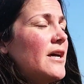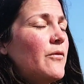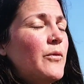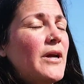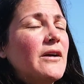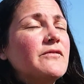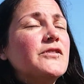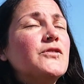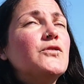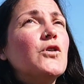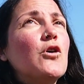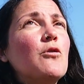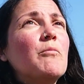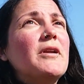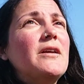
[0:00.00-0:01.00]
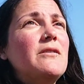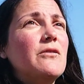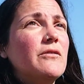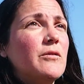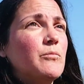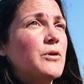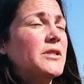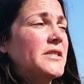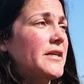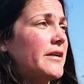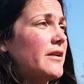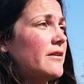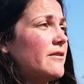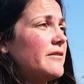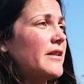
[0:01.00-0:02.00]
We have so many youth in
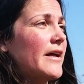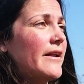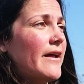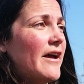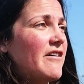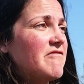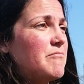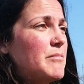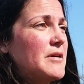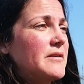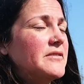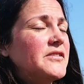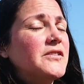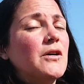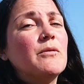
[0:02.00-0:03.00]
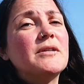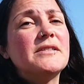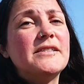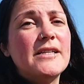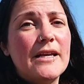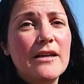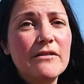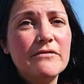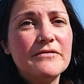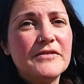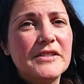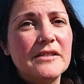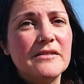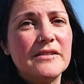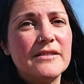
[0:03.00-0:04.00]
particular that have been so unsafe
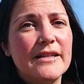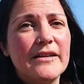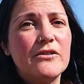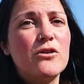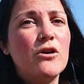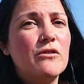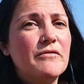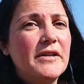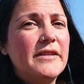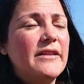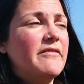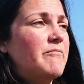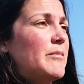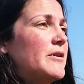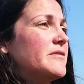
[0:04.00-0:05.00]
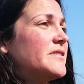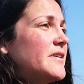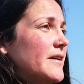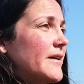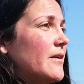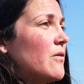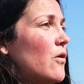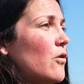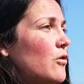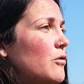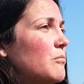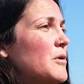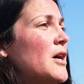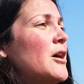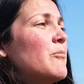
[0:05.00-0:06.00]
since like COVID. They've been stuck at home.